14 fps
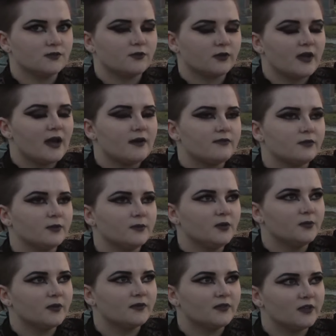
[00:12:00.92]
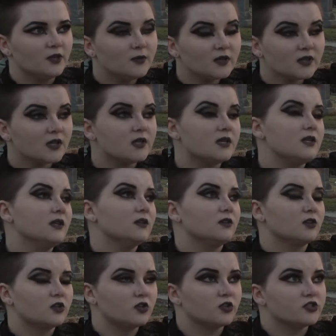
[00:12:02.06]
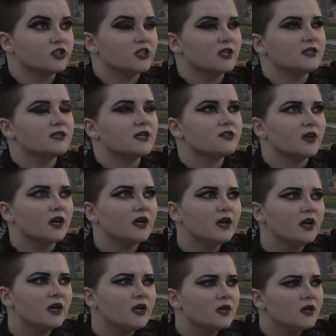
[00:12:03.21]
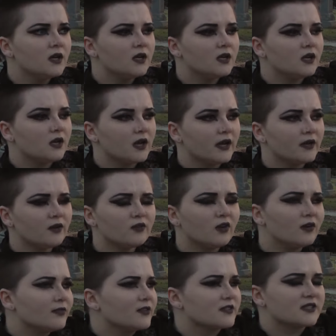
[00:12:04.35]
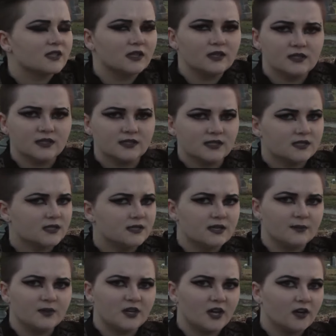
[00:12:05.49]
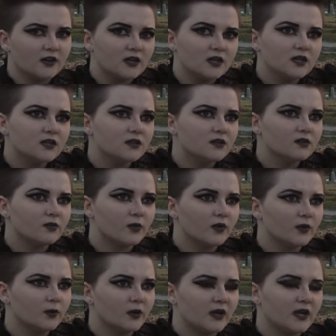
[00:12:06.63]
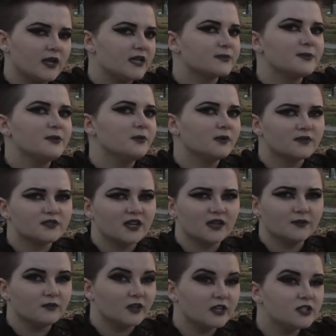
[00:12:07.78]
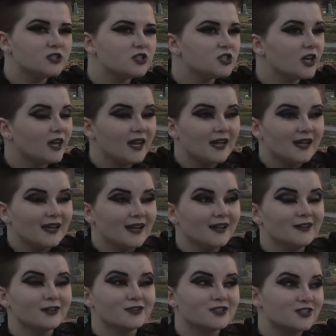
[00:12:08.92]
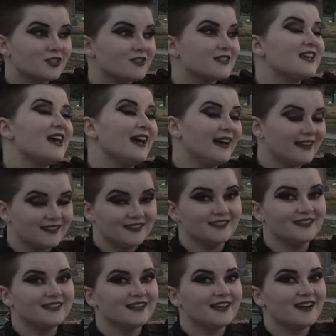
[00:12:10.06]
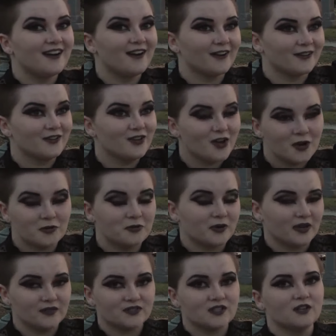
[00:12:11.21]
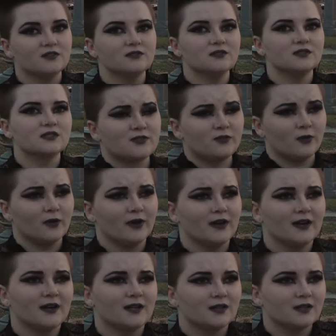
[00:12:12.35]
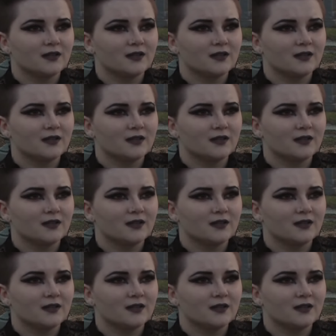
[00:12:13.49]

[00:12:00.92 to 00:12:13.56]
and for the affluent people of the community, the clergy, etc. I don't know if there's an existing cemetery for the working class people of Salem Village, and there sure as hell are no gravestones for